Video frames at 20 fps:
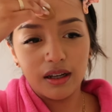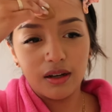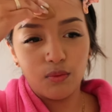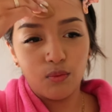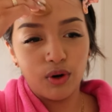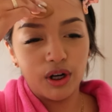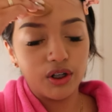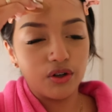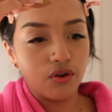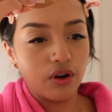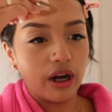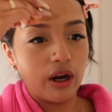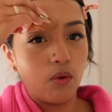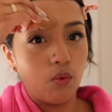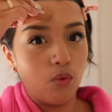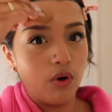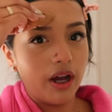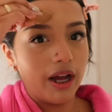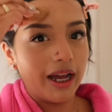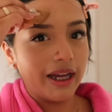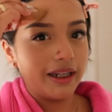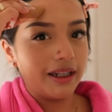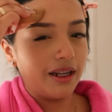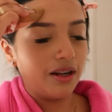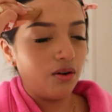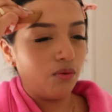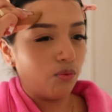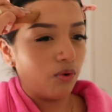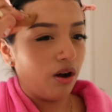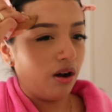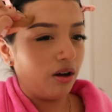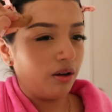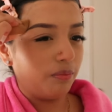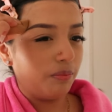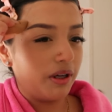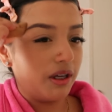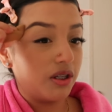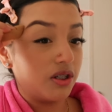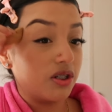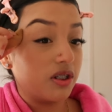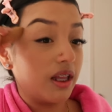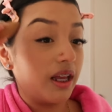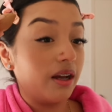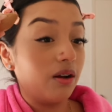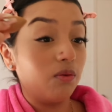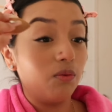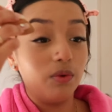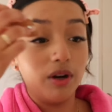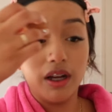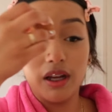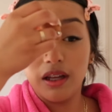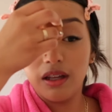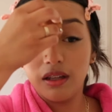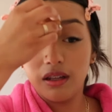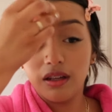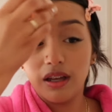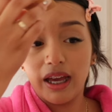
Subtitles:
wondering what I did wrong, bitch. Like, what?